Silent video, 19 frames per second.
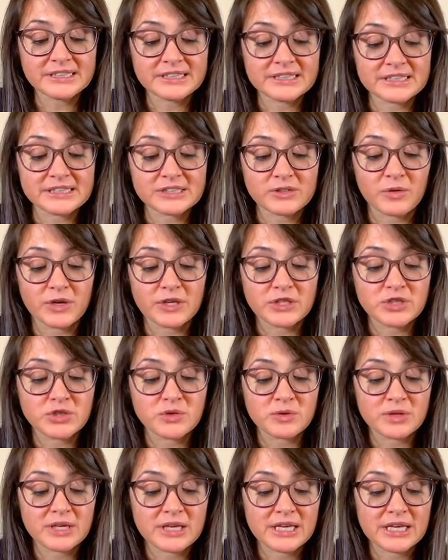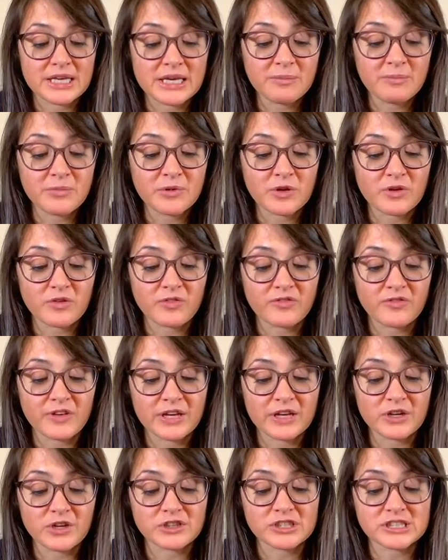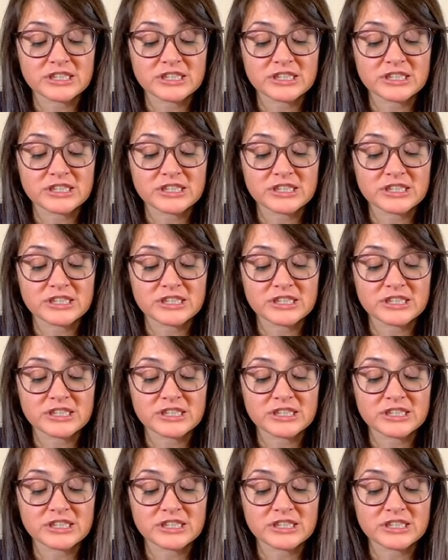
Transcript: is it's going to keep your fingers